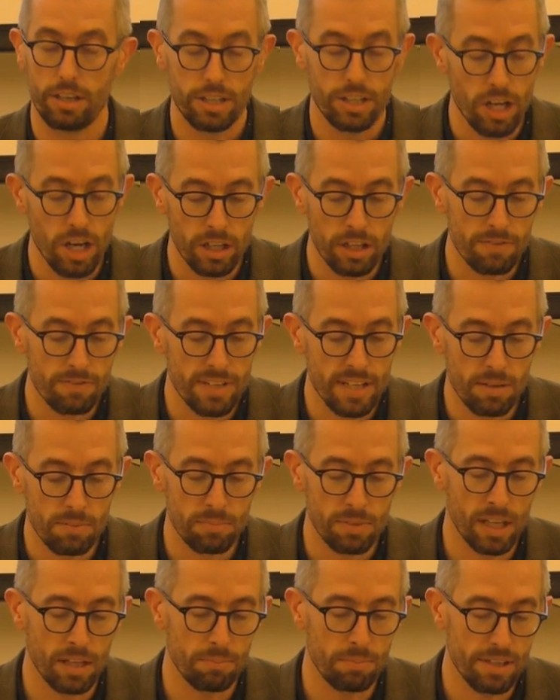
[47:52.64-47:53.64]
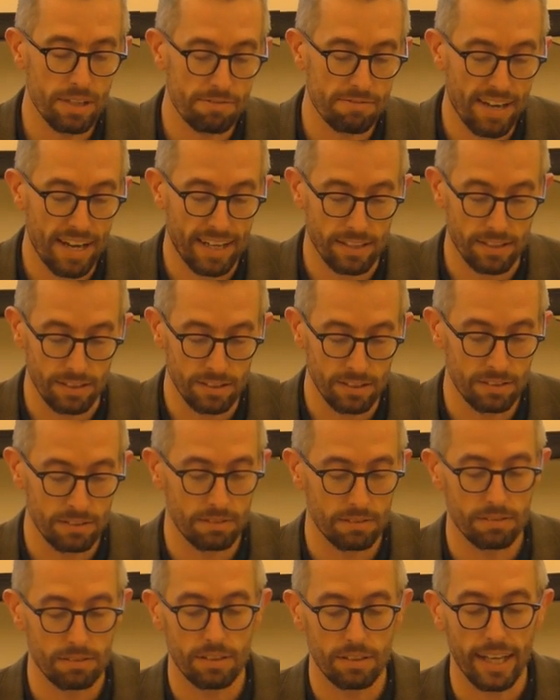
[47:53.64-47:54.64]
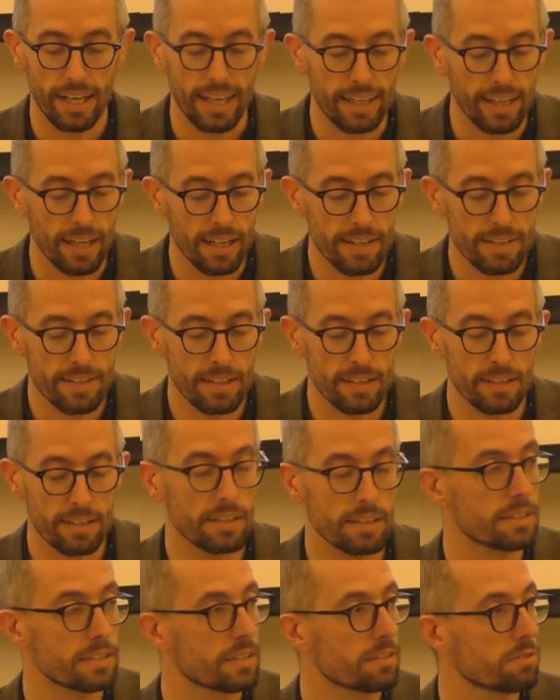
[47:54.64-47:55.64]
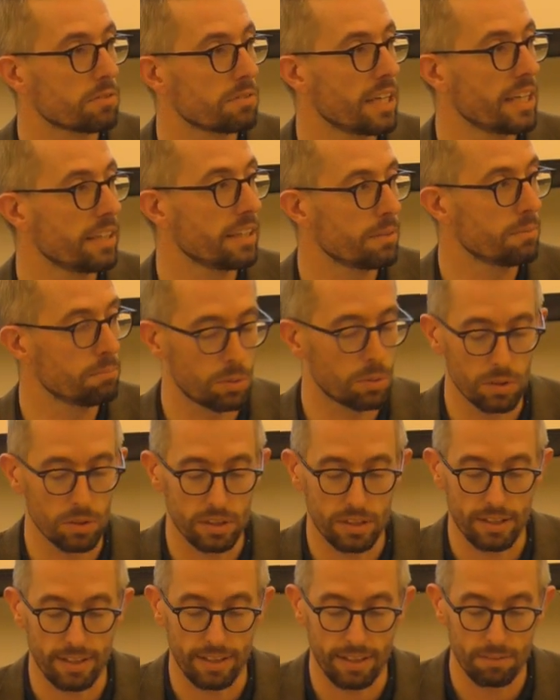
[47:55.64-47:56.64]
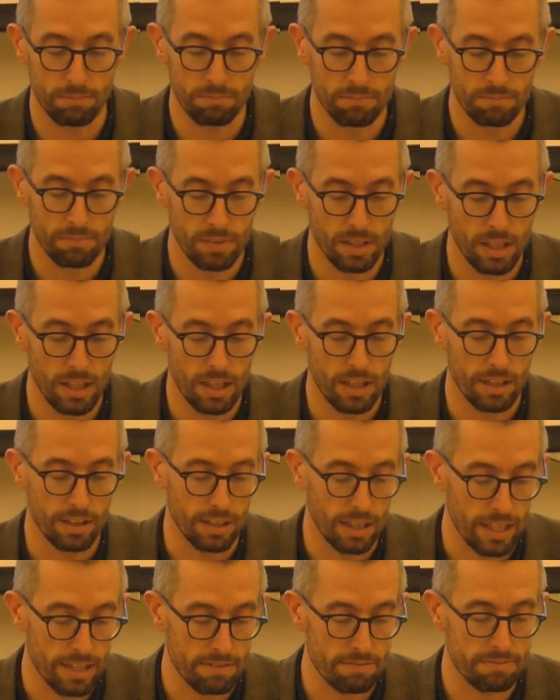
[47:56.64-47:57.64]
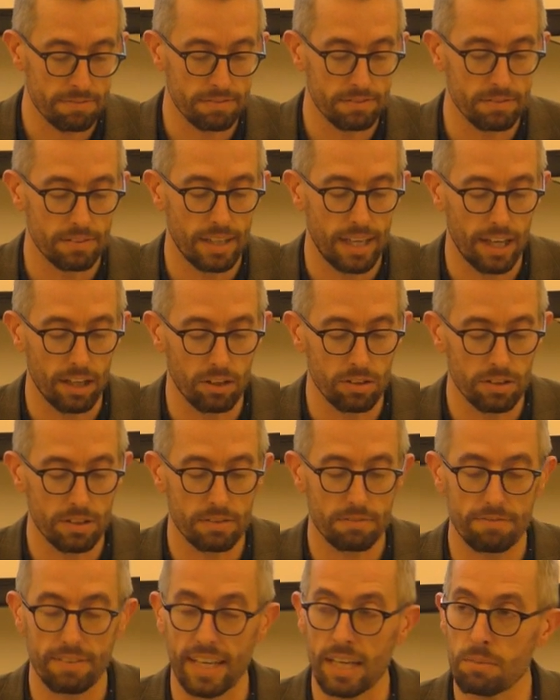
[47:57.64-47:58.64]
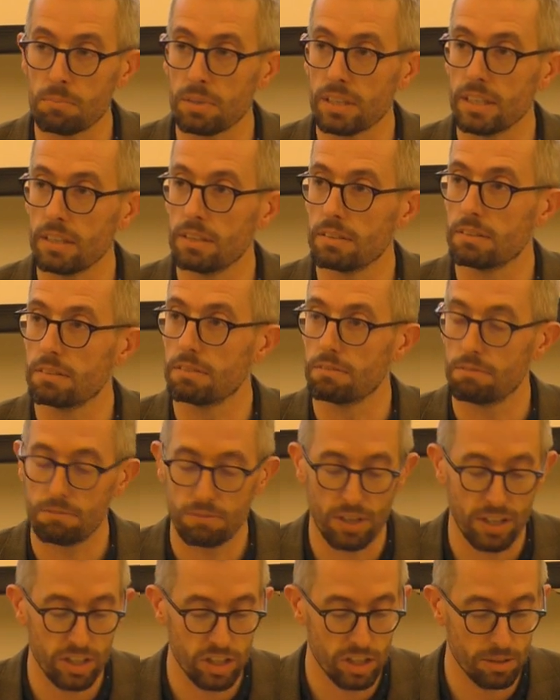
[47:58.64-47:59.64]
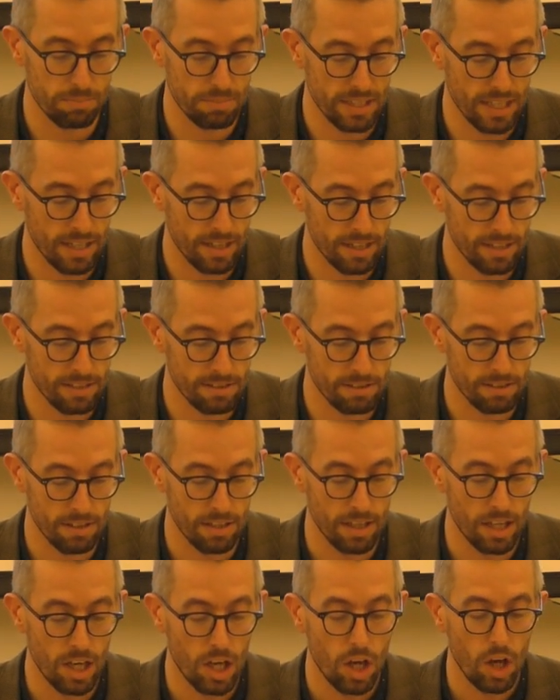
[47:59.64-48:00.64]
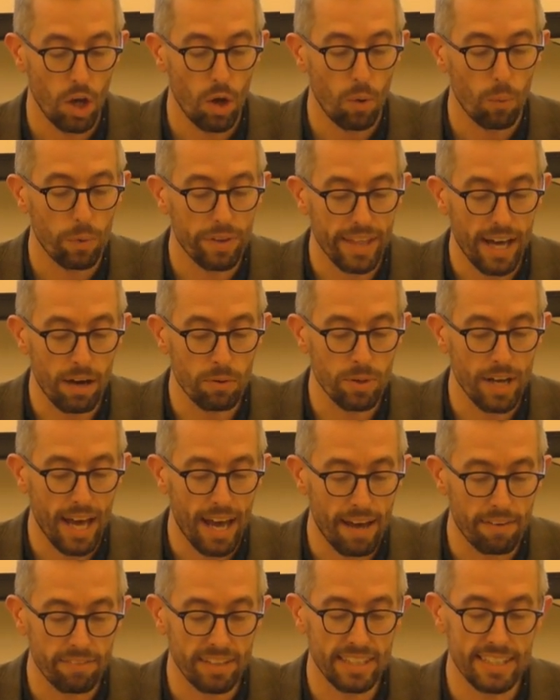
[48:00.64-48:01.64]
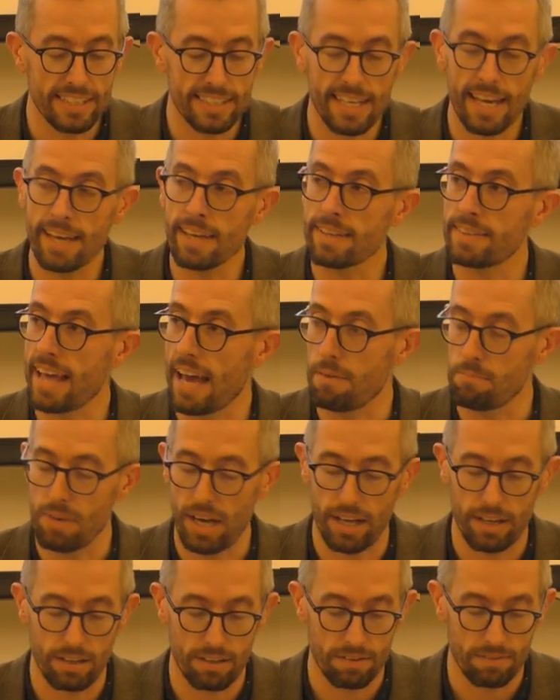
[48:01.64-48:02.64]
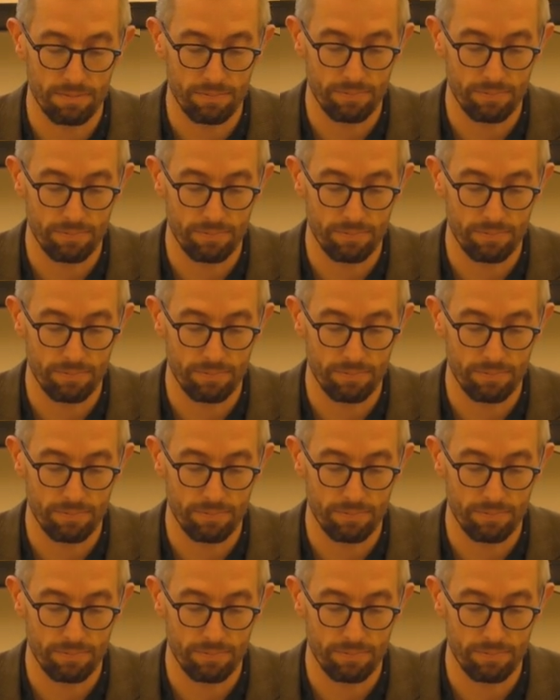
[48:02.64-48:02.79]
None of them can be affected in anything that is of great import to them, life, health, family, friendship ties, without having a say in that matter.